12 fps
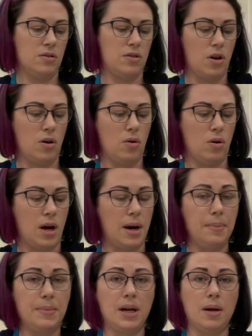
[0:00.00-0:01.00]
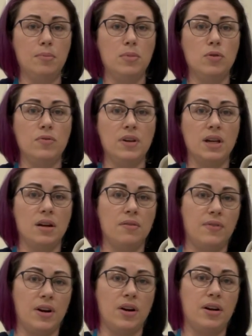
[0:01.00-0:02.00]
So I'm not moving it
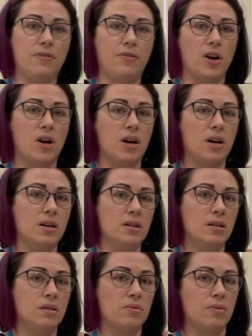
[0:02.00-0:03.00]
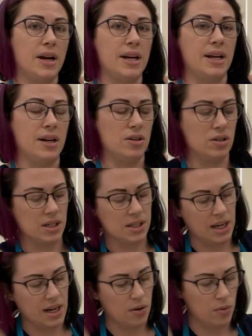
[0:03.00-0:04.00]
very far right now because
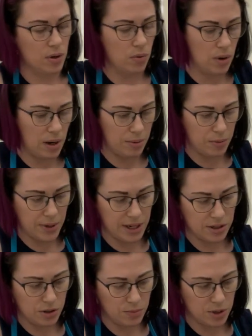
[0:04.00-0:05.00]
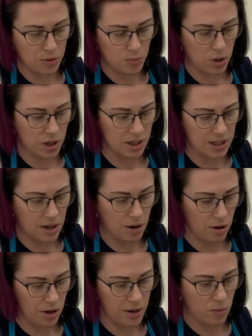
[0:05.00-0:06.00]
I don't want to wobble mine too much more, because I
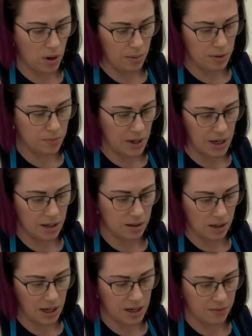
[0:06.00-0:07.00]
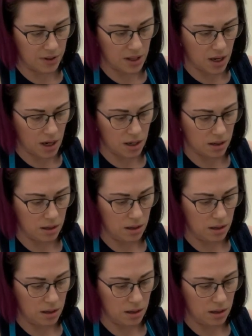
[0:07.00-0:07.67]
already wobbled mine kind of a lot